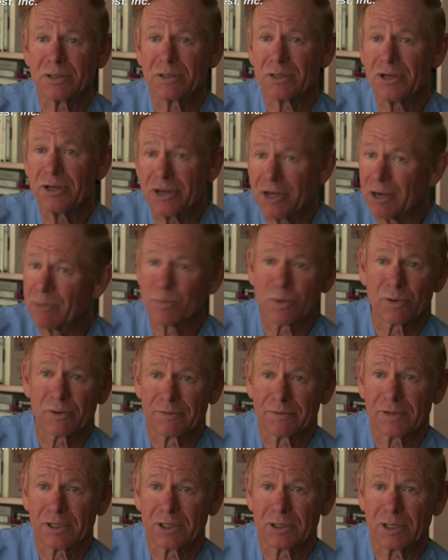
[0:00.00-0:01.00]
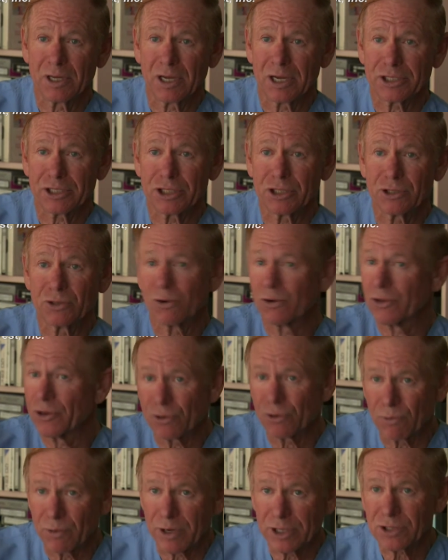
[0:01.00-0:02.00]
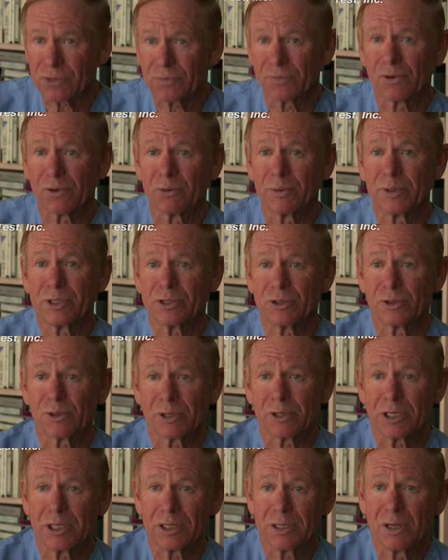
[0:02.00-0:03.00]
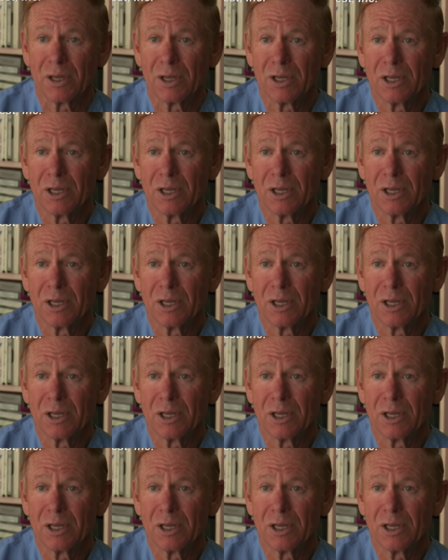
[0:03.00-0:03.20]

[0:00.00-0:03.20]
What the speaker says: number of concussion or their risk for returning.